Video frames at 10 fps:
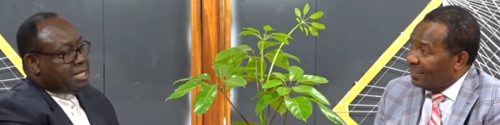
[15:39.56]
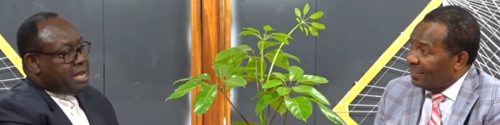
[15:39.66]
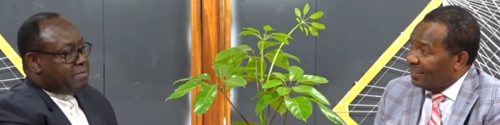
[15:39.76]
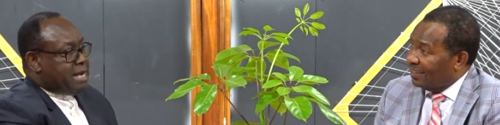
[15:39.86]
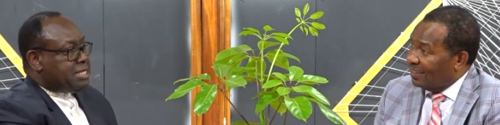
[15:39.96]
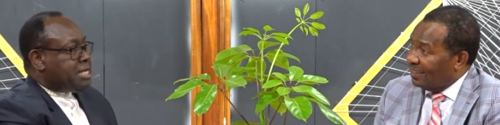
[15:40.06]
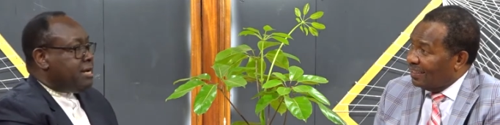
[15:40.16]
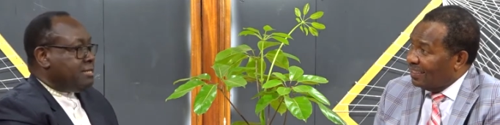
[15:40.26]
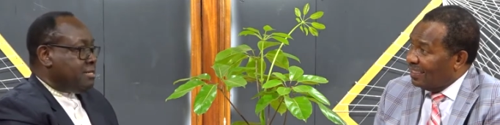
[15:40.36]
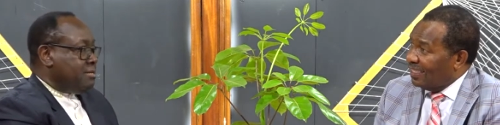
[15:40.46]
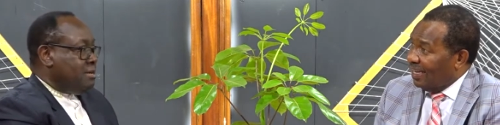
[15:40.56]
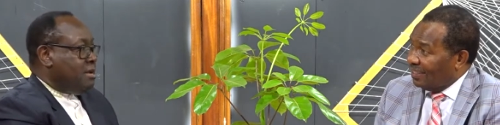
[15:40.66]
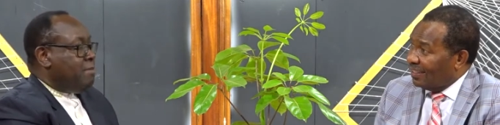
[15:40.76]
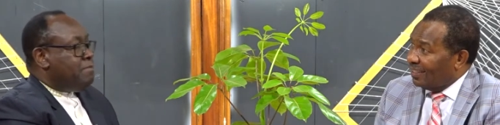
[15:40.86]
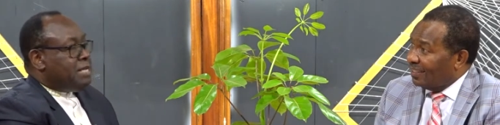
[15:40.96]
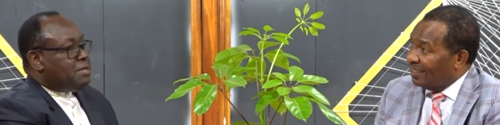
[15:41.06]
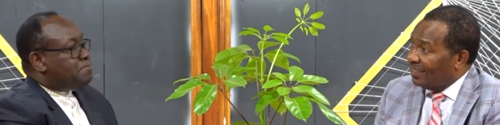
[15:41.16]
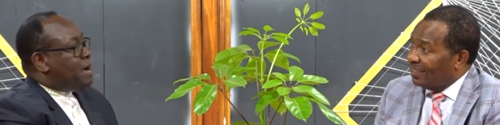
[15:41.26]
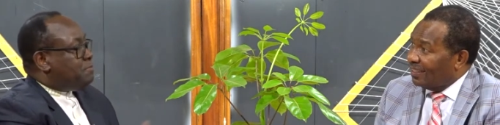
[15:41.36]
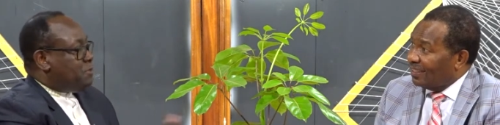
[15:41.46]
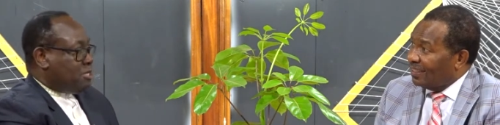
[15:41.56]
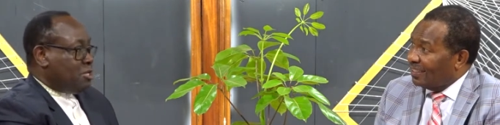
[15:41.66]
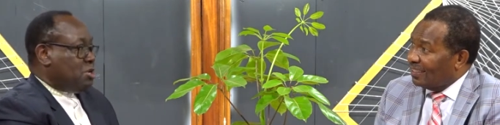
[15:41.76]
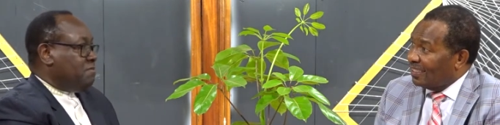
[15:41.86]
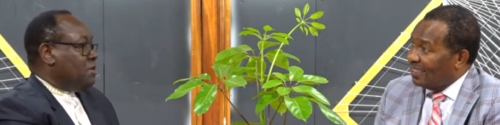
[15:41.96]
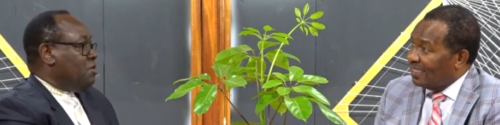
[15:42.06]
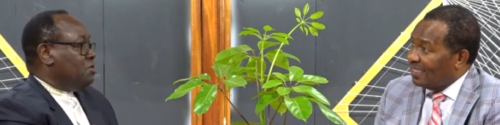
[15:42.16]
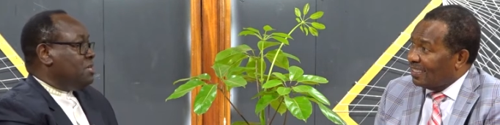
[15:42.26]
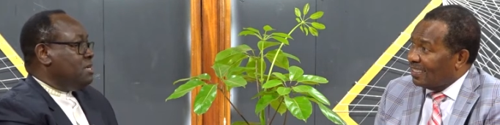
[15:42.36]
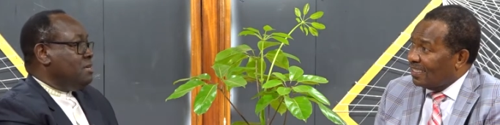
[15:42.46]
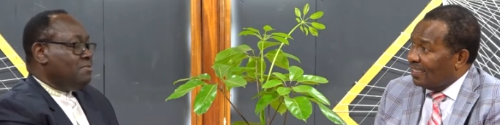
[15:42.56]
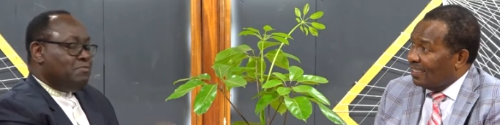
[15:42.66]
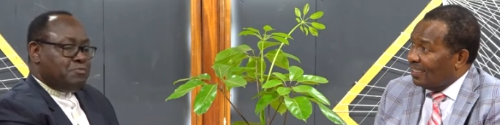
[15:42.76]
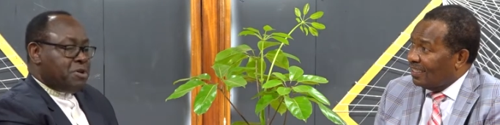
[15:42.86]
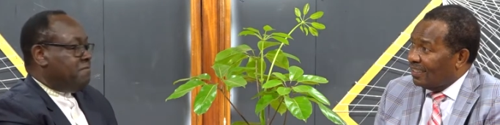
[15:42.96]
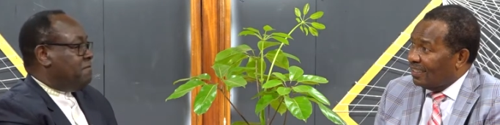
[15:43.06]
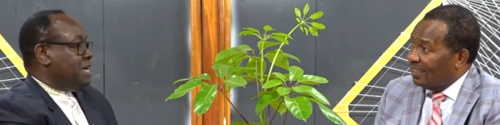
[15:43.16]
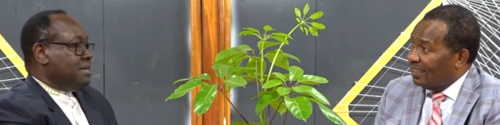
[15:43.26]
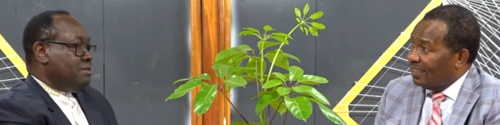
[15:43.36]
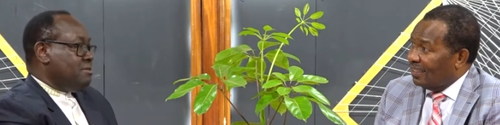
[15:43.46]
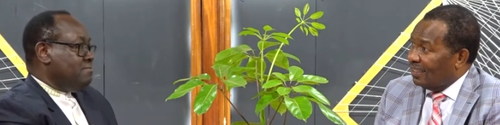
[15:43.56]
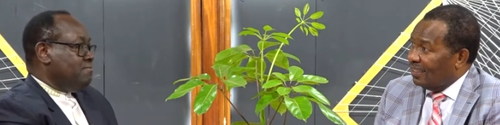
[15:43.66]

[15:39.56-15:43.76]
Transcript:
Speaker 1: in a man's heart. Yes. But the purposes of God prevail.